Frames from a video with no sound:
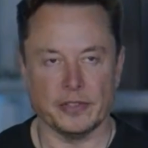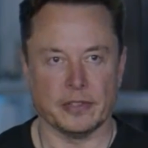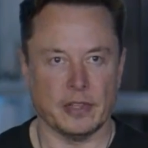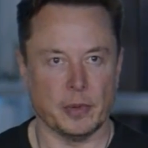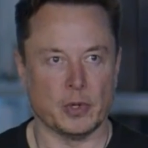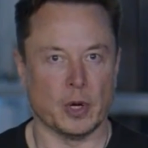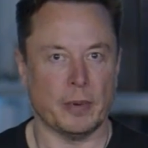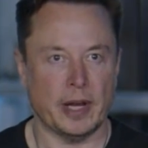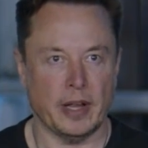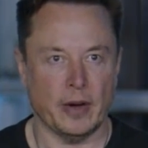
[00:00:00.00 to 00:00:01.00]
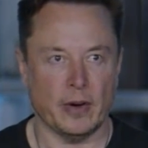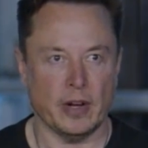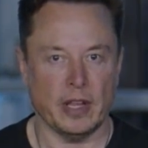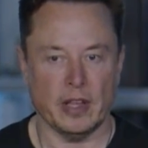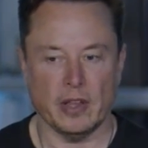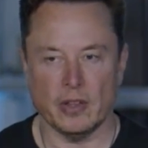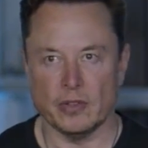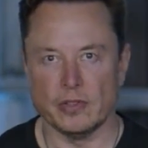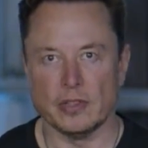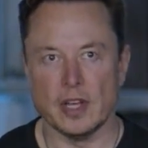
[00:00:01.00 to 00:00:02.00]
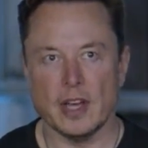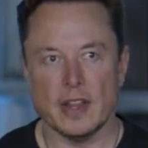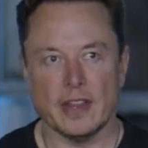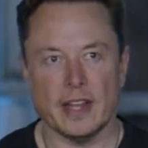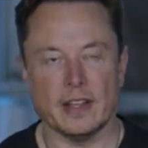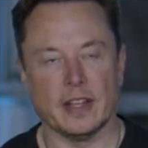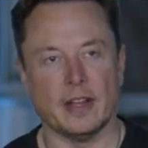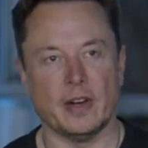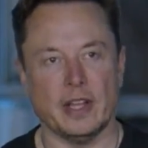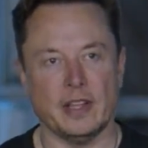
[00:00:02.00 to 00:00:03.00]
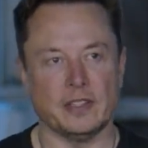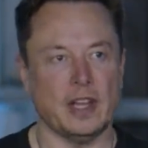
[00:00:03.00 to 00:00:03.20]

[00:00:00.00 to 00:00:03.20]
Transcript: by selling Optimus to customers before rolling out the rentals.